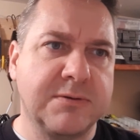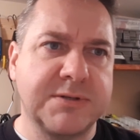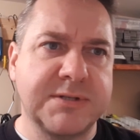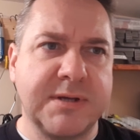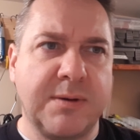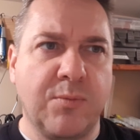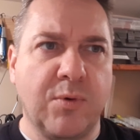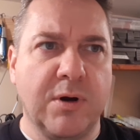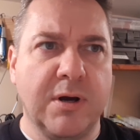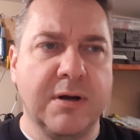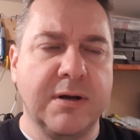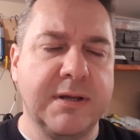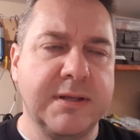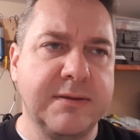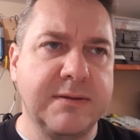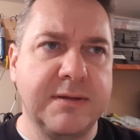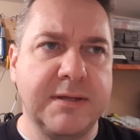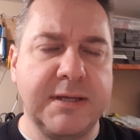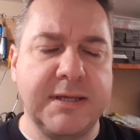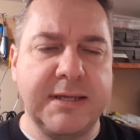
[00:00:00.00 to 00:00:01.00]
somewhere
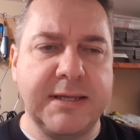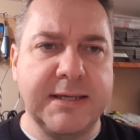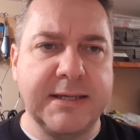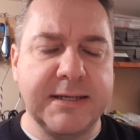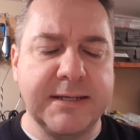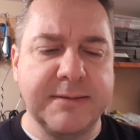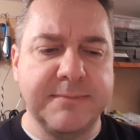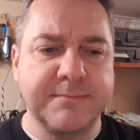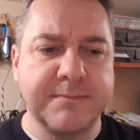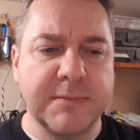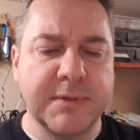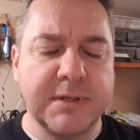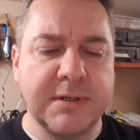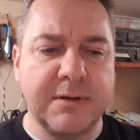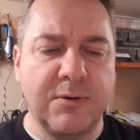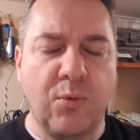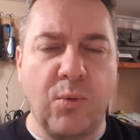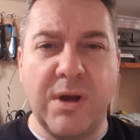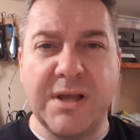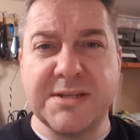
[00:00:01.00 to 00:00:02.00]
in the
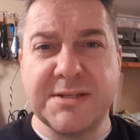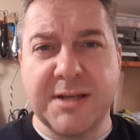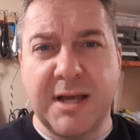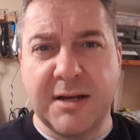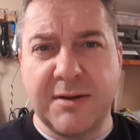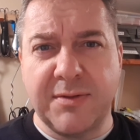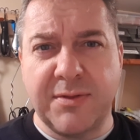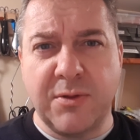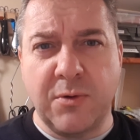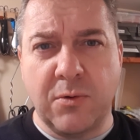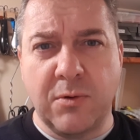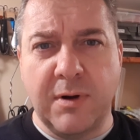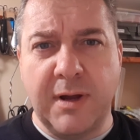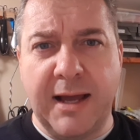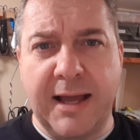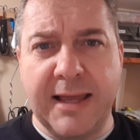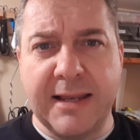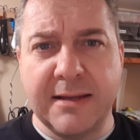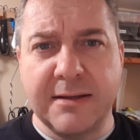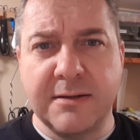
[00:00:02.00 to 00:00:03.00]
west side of
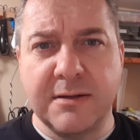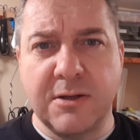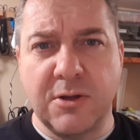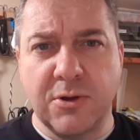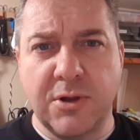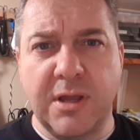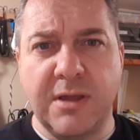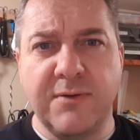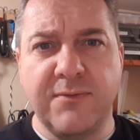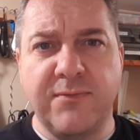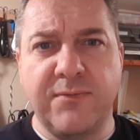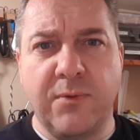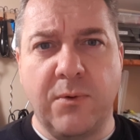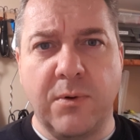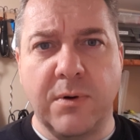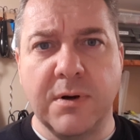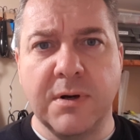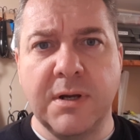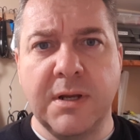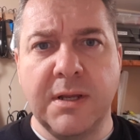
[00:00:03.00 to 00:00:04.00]
Thor Island, looking
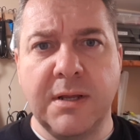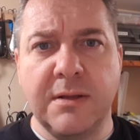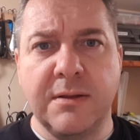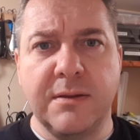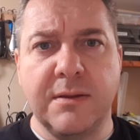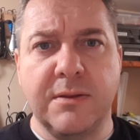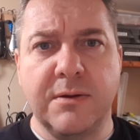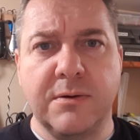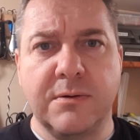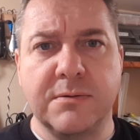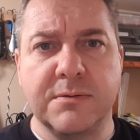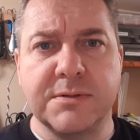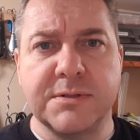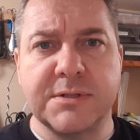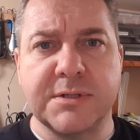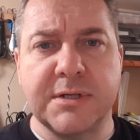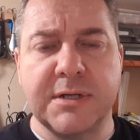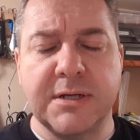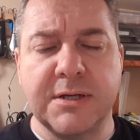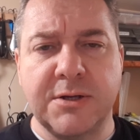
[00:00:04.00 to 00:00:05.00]
for
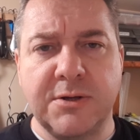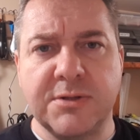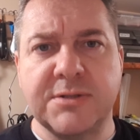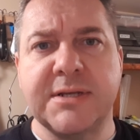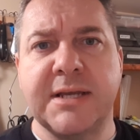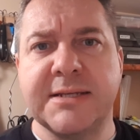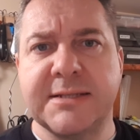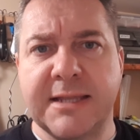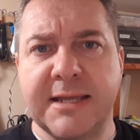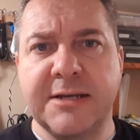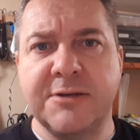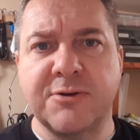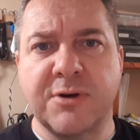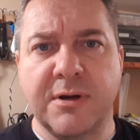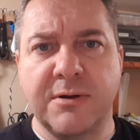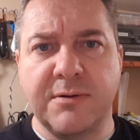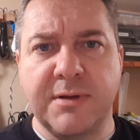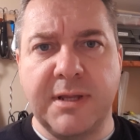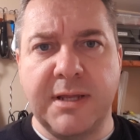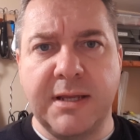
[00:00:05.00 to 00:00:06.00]
those good-sized lake
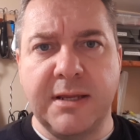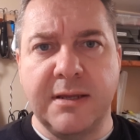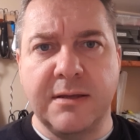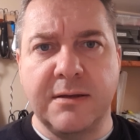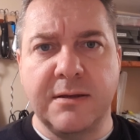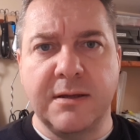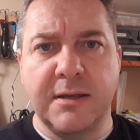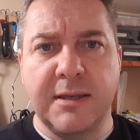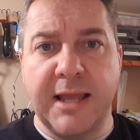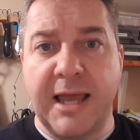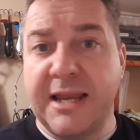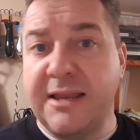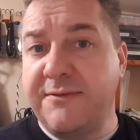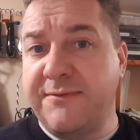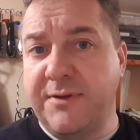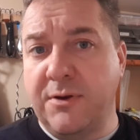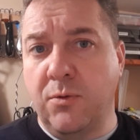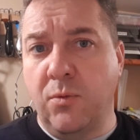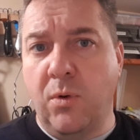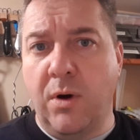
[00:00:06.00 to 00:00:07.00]
trout in
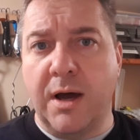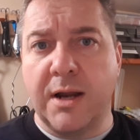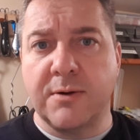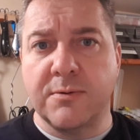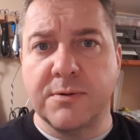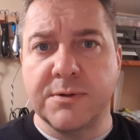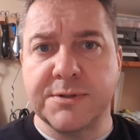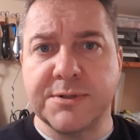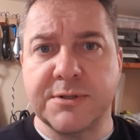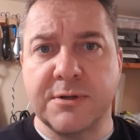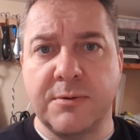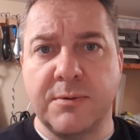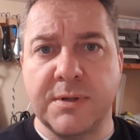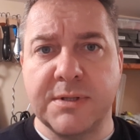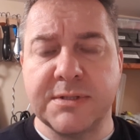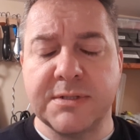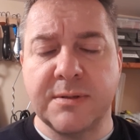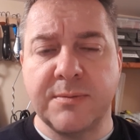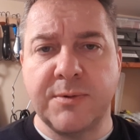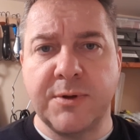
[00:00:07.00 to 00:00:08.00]
90 feet of water or so
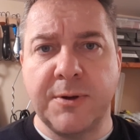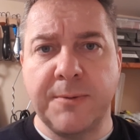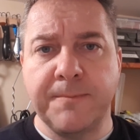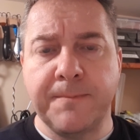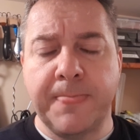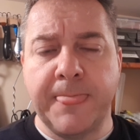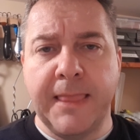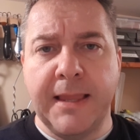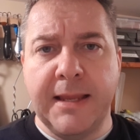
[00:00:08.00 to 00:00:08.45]
on Simcoe.